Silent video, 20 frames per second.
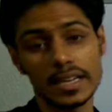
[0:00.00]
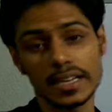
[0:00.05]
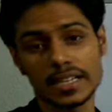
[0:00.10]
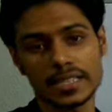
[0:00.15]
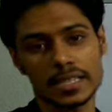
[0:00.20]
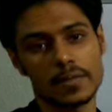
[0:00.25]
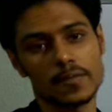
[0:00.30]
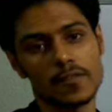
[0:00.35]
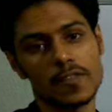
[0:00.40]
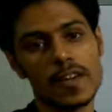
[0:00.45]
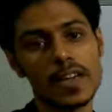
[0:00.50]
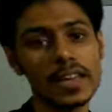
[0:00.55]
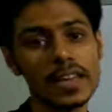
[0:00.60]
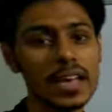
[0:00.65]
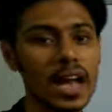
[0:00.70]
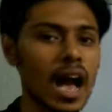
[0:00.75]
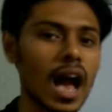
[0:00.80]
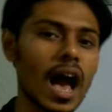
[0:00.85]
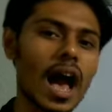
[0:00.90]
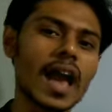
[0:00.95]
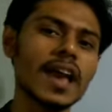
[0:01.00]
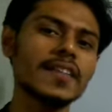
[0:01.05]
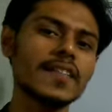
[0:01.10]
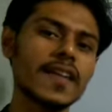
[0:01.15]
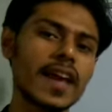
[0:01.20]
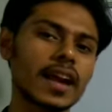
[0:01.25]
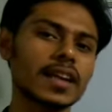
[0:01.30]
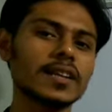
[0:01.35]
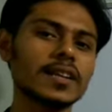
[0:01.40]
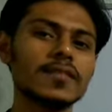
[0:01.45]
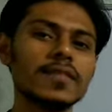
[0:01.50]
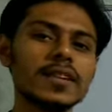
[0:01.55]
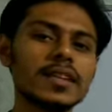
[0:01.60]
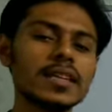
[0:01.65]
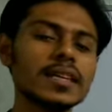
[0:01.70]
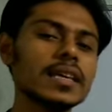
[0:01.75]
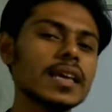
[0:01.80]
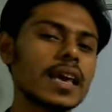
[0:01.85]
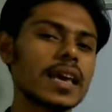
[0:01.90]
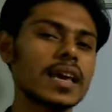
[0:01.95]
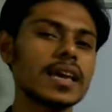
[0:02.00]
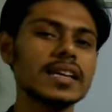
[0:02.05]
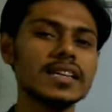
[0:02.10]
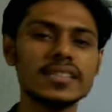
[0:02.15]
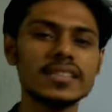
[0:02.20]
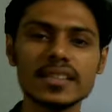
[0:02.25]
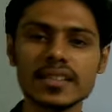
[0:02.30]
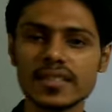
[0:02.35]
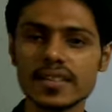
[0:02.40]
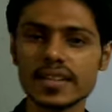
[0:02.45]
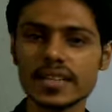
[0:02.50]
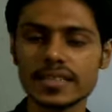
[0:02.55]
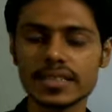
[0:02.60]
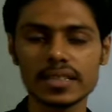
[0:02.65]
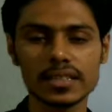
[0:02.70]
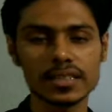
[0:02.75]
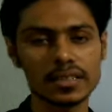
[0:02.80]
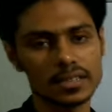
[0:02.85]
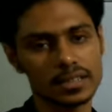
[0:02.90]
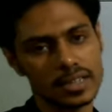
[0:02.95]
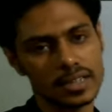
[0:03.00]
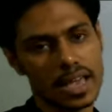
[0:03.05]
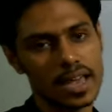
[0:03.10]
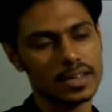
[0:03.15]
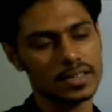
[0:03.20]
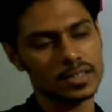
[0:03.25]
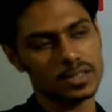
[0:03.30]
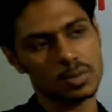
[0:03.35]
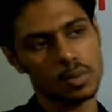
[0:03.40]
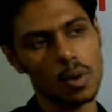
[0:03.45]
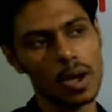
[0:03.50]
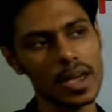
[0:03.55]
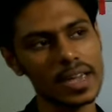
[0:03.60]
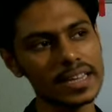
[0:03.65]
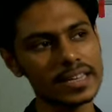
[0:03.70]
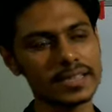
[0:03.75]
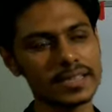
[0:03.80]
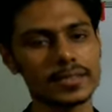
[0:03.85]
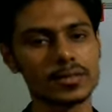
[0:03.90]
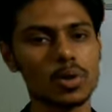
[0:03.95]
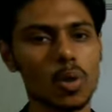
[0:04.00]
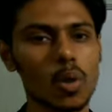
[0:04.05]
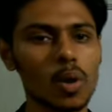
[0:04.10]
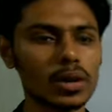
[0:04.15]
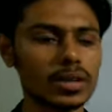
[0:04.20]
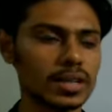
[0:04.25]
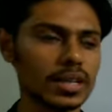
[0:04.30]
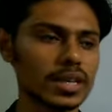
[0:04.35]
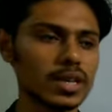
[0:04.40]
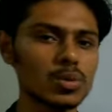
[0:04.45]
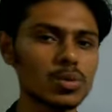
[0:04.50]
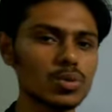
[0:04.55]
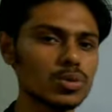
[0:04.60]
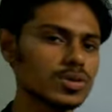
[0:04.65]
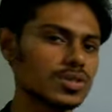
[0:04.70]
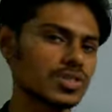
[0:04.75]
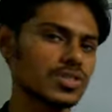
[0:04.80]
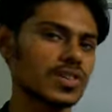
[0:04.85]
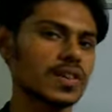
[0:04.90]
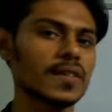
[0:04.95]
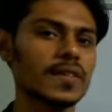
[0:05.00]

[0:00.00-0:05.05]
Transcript: its very high reactivity is the reason that's why it is not used